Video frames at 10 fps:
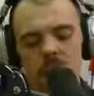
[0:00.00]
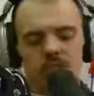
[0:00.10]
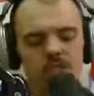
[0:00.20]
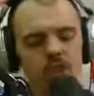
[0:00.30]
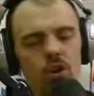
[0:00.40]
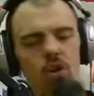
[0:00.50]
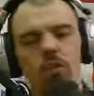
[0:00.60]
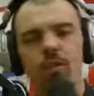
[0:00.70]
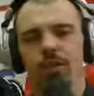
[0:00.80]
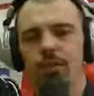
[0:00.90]
Let's start
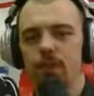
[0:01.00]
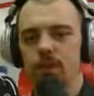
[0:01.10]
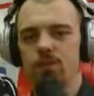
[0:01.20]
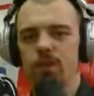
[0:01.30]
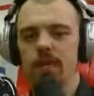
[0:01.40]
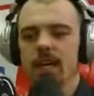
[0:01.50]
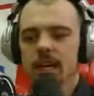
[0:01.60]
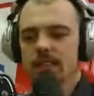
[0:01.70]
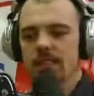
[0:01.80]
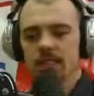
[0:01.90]
off with the first one.
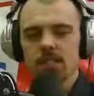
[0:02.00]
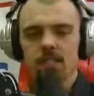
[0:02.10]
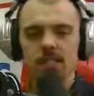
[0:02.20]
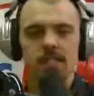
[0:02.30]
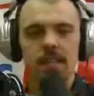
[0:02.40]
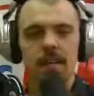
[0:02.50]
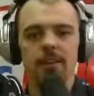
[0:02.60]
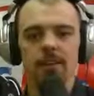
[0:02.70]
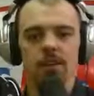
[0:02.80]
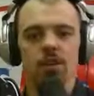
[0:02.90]
This is the
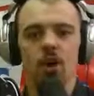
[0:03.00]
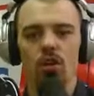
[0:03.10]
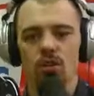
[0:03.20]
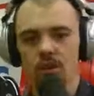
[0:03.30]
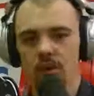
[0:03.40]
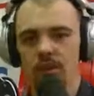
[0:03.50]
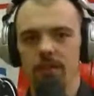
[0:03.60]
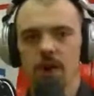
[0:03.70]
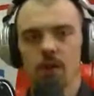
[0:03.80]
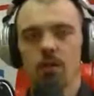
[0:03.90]
safest
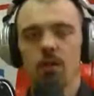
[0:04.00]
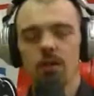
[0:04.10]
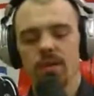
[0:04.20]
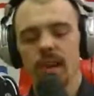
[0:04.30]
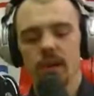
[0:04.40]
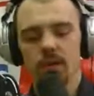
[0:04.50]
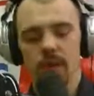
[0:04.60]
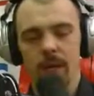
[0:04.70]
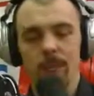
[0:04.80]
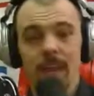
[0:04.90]
alternative for a
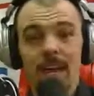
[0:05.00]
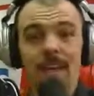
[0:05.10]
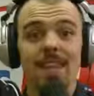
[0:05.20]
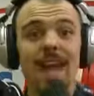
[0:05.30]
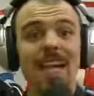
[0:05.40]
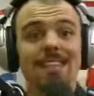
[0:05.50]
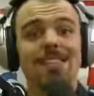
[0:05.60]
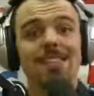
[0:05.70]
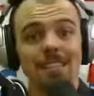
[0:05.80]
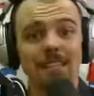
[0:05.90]
retiree, and that is
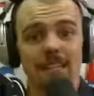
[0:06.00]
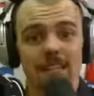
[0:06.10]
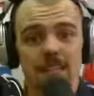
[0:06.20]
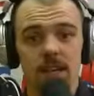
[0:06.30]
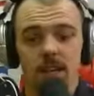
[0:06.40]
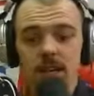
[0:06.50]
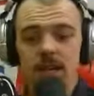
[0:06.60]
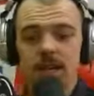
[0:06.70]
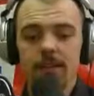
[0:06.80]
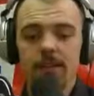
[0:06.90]
CDs.
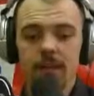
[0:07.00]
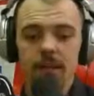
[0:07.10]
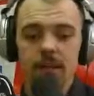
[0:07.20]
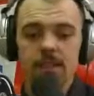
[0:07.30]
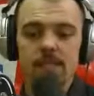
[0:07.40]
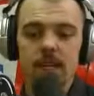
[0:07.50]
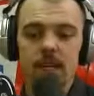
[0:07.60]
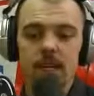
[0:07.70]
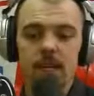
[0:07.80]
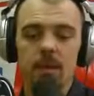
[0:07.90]
Many families
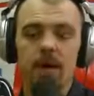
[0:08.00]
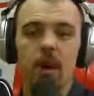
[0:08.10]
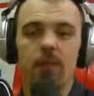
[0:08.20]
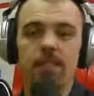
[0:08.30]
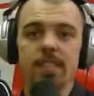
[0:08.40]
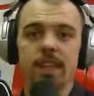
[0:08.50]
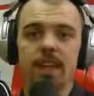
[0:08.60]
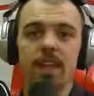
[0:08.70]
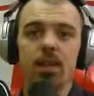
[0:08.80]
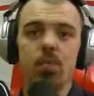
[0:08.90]
come into my office
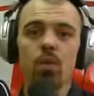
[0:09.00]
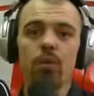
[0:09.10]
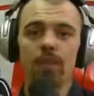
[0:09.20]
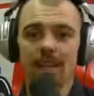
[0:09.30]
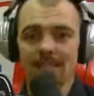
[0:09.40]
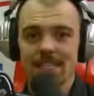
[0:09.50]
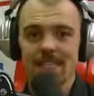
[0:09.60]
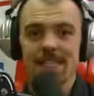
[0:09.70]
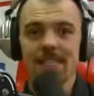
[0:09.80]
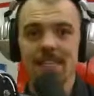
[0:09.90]
and they were
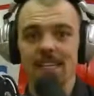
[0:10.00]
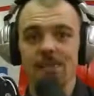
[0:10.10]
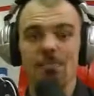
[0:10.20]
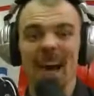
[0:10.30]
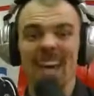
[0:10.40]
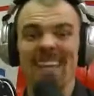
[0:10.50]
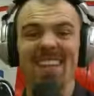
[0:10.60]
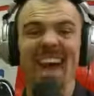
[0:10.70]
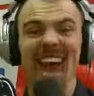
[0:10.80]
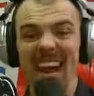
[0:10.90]
investing in CDs back in
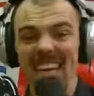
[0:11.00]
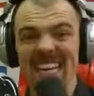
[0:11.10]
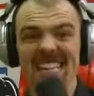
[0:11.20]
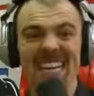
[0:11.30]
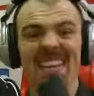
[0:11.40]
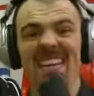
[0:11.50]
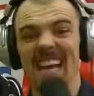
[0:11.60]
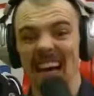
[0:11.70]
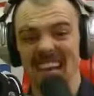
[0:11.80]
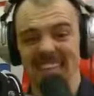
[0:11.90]
the 80s and the
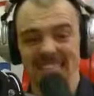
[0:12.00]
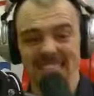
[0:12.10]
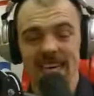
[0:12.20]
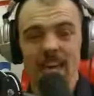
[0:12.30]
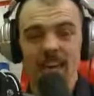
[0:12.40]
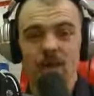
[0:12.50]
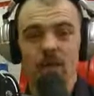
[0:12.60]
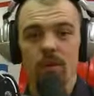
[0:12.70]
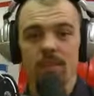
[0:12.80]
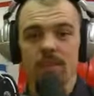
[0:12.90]
90s. They
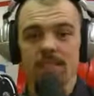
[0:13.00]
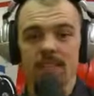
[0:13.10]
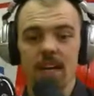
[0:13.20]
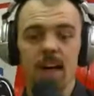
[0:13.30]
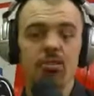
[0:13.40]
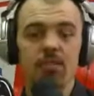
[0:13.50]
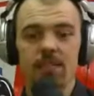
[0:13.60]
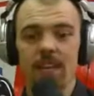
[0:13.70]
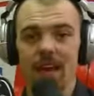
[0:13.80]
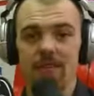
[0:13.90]
were investing hundreds
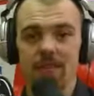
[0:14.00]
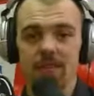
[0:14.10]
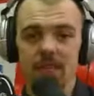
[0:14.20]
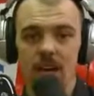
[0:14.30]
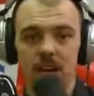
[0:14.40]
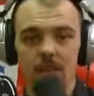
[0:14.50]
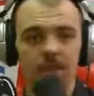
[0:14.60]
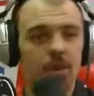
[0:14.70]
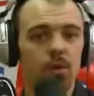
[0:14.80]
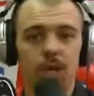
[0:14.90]
of thousands of dollars
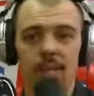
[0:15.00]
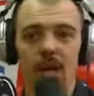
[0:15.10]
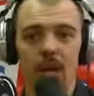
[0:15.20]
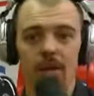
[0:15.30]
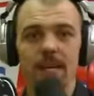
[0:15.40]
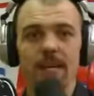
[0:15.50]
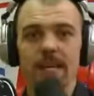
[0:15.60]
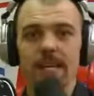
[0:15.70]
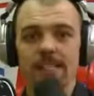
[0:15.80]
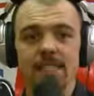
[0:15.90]
of their retirement
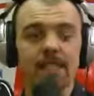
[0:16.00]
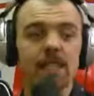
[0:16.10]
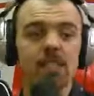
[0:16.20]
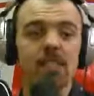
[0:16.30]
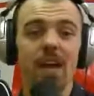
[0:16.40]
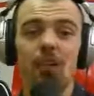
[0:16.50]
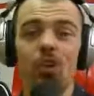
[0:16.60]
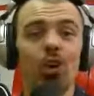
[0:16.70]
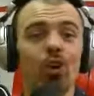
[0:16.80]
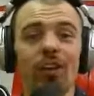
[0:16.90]
in CDs that
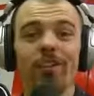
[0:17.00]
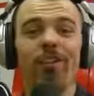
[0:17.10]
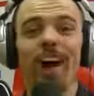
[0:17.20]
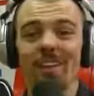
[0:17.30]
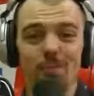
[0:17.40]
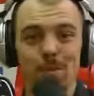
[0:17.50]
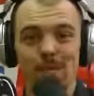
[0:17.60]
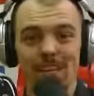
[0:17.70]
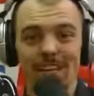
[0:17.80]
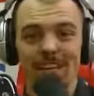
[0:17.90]
were earning
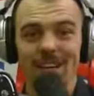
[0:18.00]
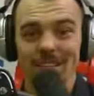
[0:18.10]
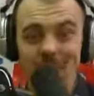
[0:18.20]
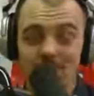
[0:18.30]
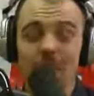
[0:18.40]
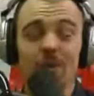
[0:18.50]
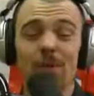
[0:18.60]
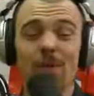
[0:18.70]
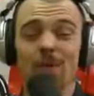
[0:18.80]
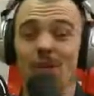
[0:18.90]
5%. You remember
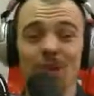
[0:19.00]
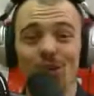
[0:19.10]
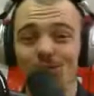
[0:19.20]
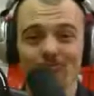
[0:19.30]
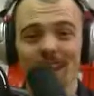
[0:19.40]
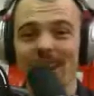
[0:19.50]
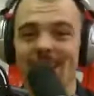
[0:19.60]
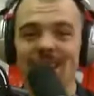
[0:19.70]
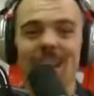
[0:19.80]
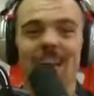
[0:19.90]
those good old
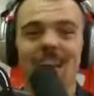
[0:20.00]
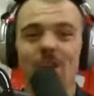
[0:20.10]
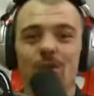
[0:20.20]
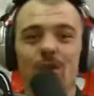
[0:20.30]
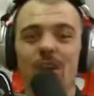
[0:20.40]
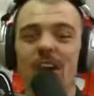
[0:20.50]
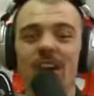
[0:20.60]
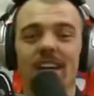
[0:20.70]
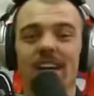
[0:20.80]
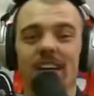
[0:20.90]
days where you
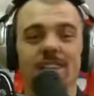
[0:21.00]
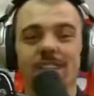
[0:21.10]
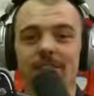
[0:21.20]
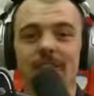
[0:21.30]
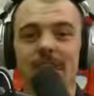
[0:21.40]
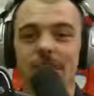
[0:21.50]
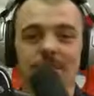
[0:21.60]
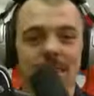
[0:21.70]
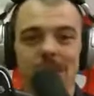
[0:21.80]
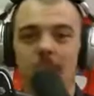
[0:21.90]
got a guaranteed
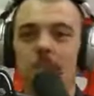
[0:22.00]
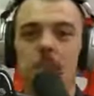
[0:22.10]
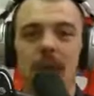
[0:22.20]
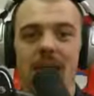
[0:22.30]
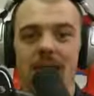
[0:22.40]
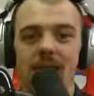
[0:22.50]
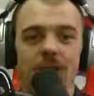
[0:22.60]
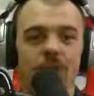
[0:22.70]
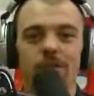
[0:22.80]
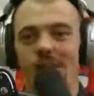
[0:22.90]
5% from the bank
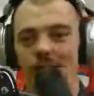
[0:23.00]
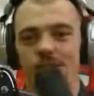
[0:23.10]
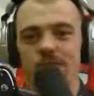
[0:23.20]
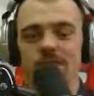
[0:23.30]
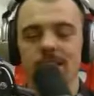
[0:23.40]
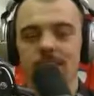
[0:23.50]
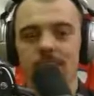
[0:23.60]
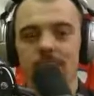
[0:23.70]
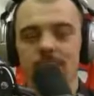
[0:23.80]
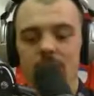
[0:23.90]
for your 5-year
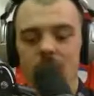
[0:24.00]
CD?